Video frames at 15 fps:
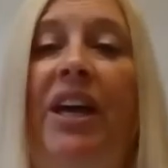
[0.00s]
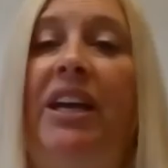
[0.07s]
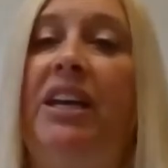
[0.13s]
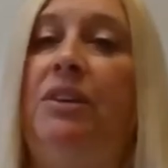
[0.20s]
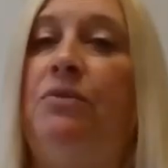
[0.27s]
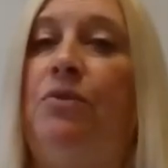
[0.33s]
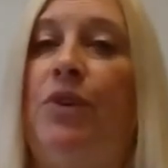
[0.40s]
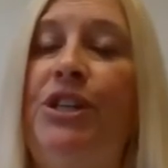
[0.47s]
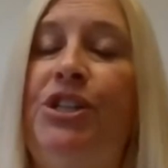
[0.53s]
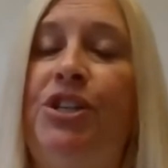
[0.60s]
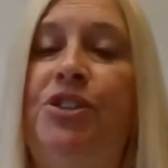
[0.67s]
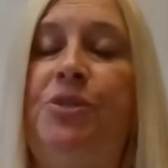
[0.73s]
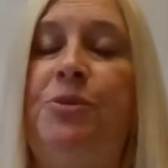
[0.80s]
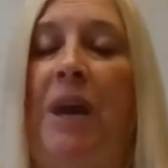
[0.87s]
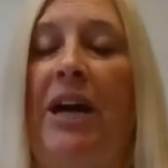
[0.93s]
they can reach
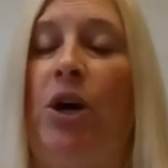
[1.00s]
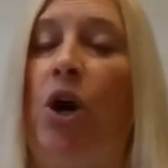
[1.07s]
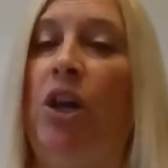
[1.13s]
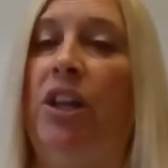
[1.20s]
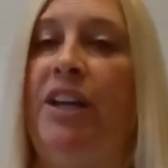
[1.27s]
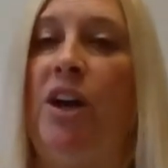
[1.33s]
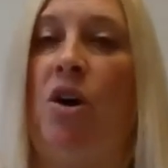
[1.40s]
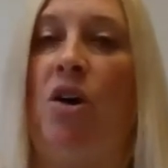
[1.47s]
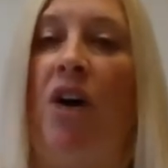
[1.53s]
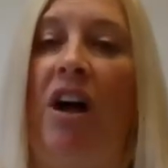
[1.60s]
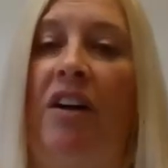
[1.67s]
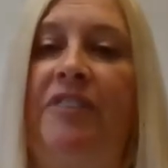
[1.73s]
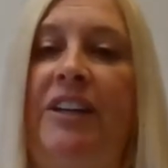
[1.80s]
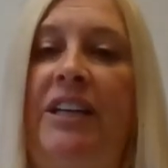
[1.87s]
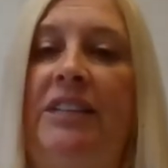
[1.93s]
us by calling our
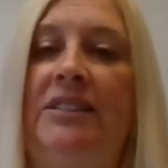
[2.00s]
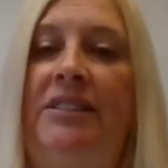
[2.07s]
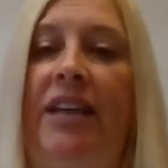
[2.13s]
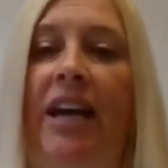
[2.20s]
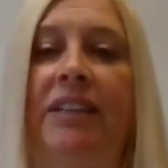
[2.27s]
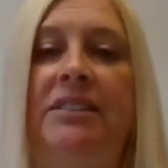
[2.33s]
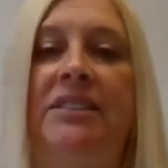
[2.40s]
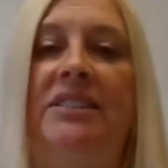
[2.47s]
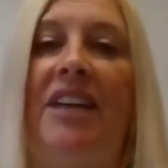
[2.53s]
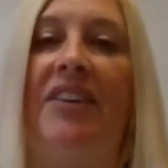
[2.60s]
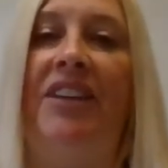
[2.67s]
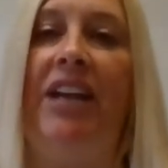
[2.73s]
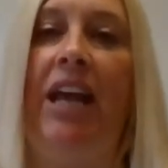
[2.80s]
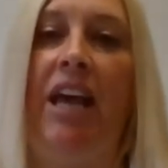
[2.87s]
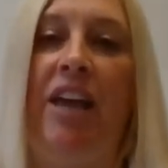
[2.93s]
office at
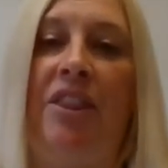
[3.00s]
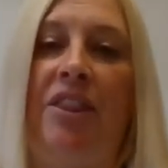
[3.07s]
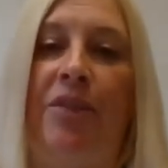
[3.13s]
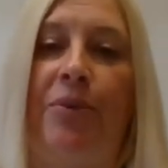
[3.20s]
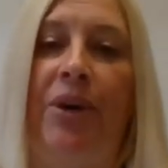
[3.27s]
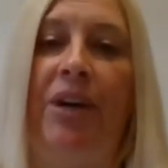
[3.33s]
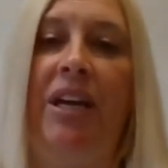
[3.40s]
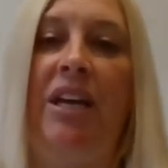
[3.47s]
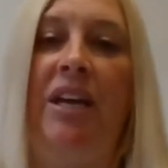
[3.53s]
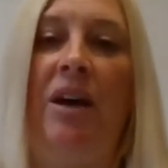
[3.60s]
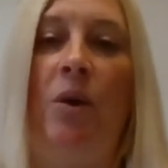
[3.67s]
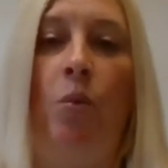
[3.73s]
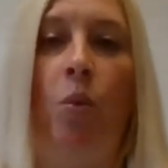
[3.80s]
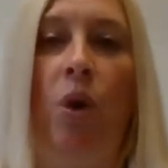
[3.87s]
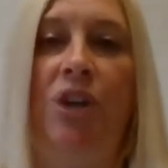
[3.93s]

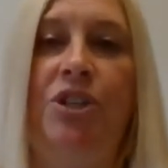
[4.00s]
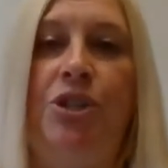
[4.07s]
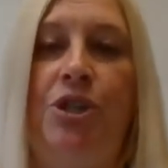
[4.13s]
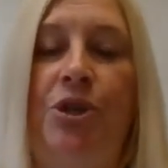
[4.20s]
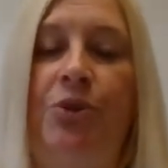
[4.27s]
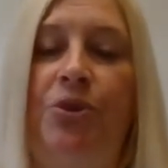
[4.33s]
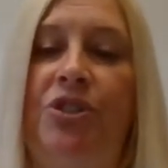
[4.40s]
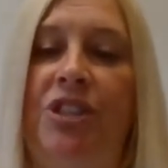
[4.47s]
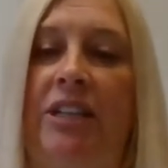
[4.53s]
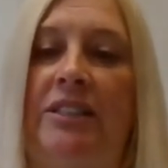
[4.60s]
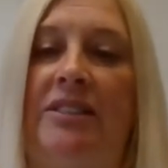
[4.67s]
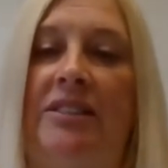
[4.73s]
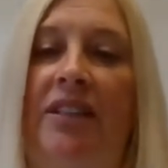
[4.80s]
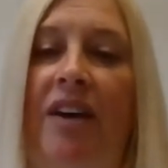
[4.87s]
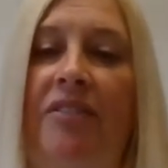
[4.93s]

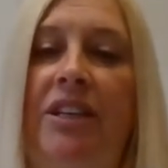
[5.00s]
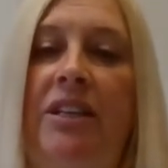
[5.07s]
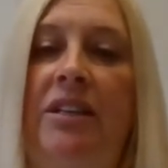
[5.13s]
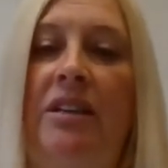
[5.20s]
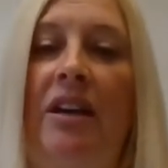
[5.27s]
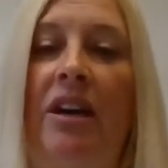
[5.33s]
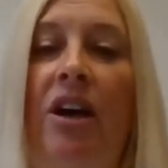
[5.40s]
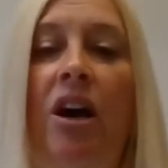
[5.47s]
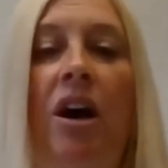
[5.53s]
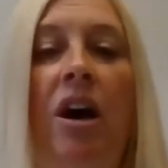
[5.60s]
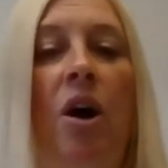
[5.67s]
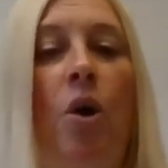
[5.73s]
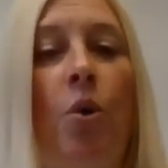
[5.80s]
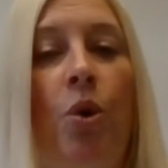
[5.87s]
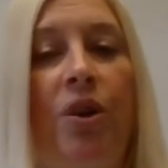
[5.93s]
783-1267,
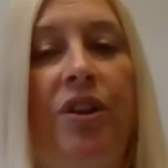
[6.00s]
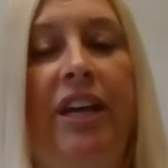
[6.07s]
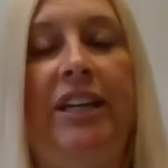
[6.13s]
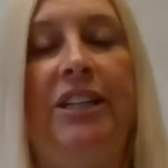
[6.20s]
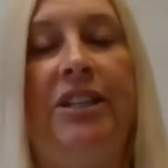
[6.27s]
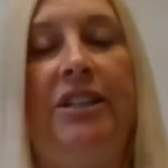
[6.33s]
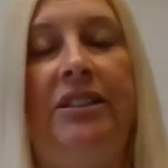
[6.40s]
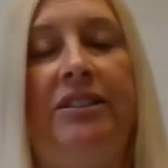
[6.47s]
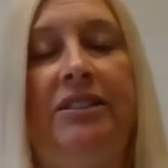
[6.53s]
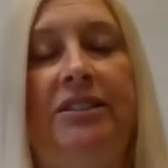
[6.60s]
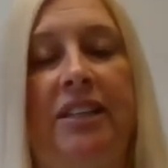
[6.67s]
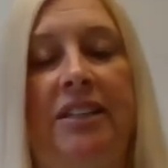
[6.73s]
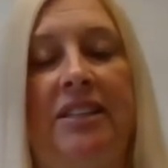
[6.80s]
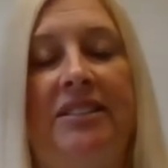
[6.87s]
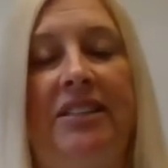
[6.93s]
or they can
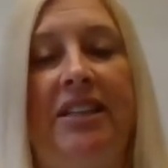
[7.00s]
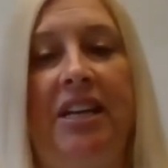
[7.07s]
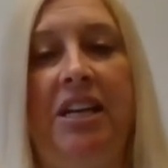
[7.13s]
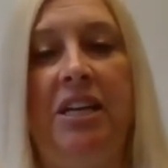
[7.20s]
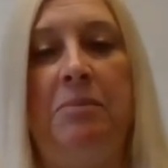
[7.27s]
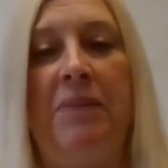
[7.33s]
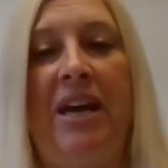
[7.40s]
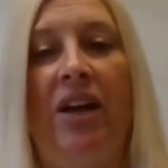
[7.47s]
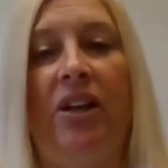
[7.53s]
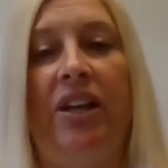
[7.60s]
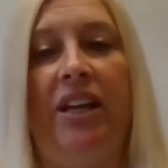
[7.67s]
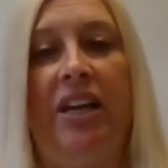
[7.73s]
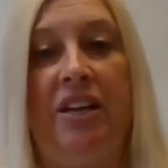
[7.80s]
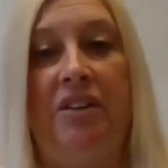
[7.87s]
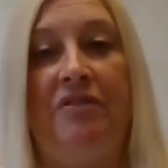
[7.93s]
send us an email
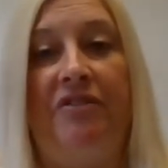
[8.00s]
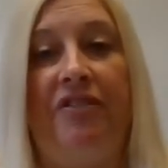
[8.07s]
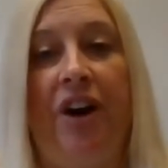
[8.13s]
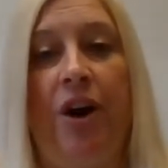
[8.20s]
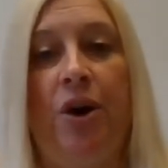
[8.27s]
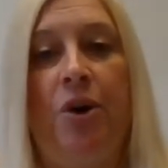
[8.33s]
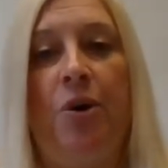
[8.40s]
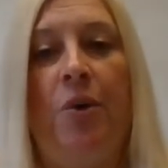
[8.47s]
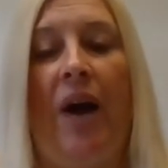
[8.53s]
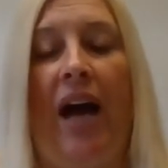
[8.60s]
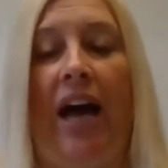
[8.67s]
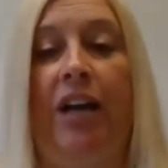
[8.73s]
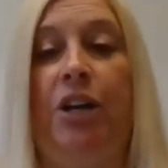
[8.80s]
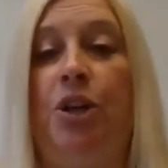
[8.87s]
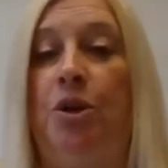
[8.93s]
at
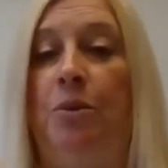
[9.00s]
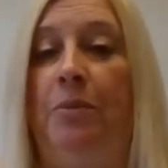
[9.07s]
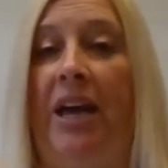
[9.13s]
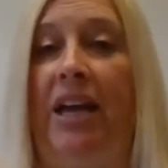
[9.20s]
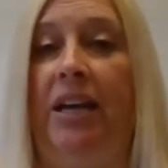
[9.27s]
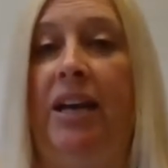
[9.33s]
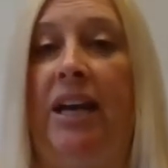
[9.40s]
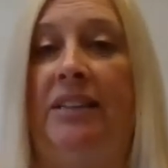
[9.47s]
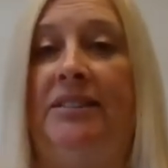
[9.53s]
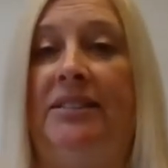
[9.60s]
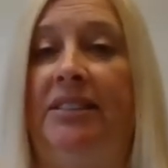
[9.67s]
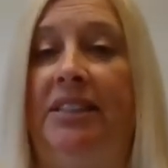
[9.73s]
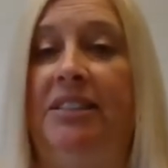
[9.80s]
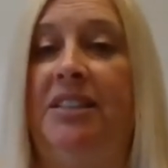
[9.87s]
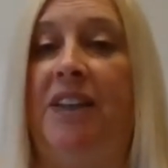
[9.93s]

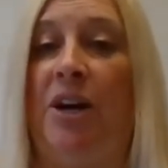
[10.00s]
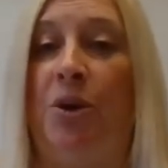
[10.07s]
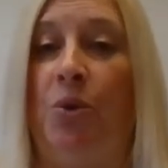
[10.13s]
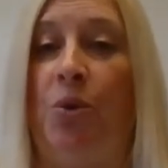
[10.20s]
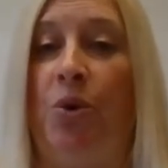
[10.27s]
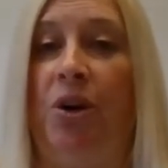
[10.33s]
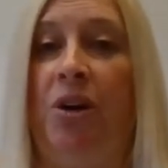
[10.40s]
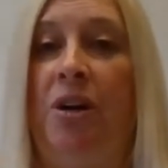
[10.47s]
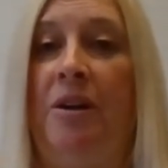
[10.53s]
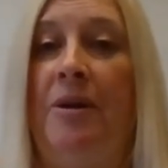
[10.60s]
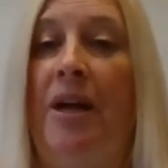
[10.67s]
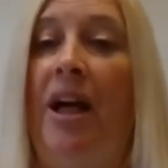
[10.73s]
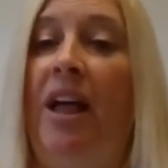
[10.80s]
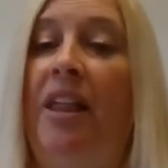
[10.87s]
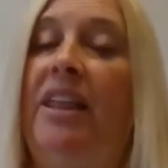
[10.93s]
info@humanesc.org.
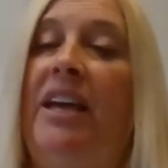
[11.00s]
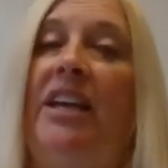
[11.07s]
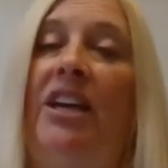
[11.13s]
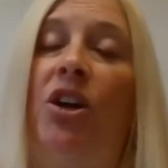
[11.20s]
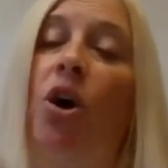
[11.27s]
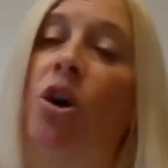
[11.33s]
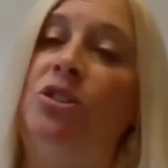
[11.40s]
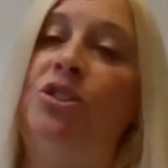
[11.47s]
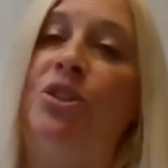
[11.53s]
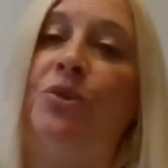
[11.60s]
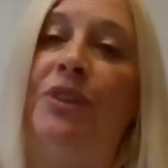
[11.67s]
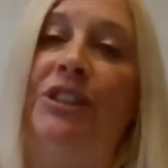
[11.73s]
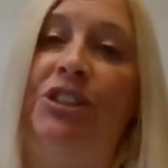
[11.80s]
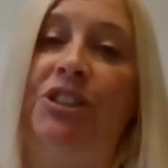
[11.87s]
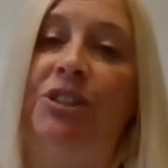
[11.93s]
They can also
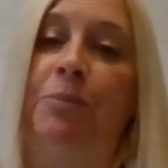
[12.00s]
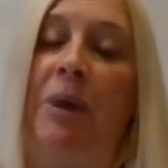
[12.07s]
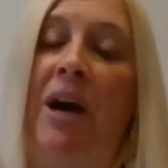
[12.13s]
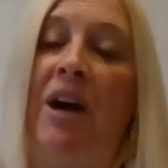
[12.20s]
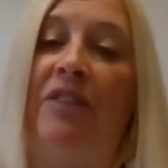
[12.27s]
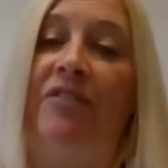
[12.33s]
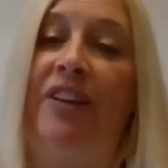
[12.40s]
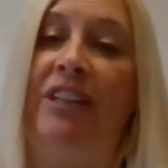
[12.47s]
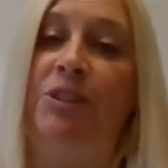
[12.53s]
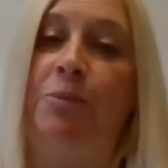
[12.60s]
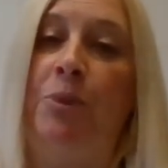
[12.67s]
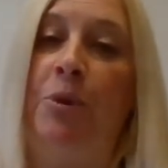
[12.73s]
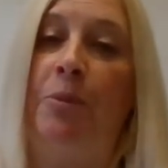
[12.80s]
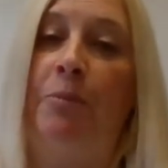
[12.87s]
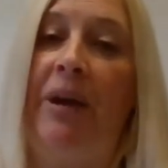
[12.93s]
reach us by our
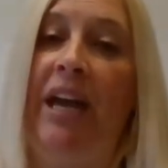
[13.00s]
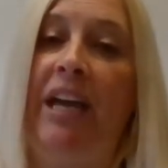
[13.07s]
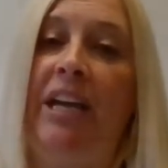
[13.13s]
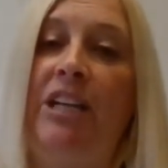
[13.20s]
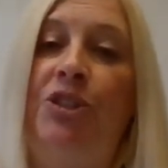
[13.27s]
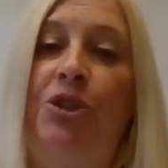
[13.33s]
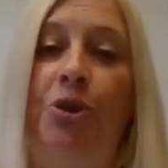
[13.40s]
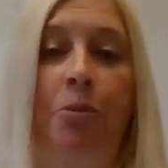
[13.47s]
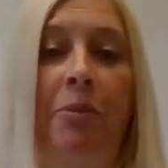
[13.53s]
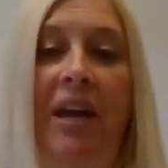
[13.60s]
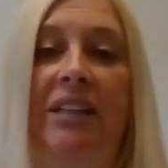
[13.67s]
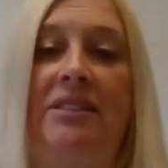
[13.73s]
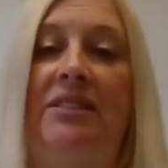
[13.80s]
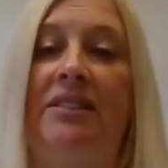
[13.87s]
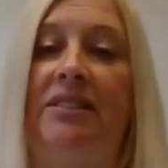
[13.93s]
Facebook page,
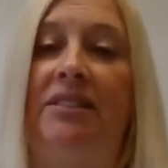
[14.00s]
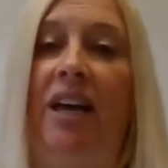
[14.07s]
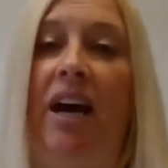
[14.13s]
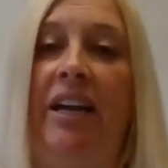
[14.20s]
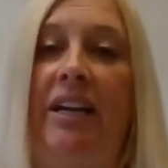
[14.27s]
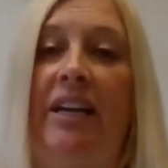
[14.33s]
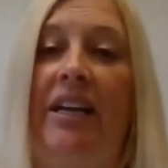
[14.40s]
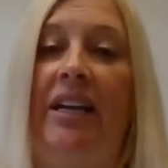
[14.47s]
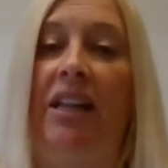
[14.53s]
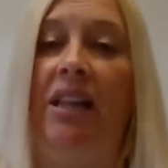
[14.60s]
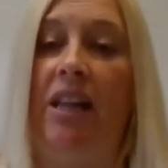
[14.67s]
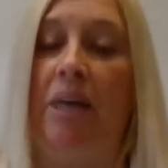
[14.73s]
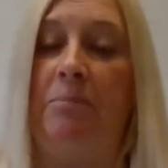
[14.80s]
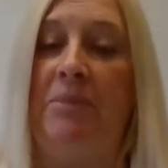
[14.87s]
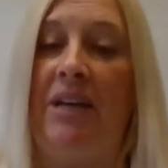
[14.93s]
Humane Society
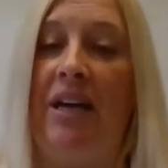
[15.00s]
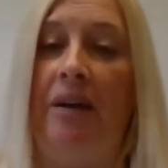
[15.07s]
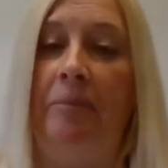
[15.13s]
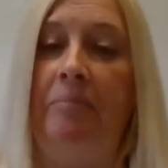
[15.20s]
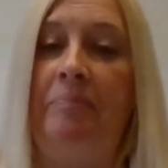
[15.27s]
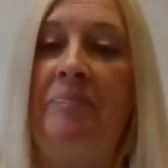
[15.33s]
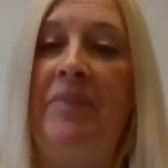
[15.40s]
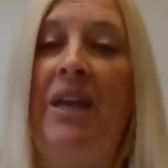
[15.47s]
Columbia.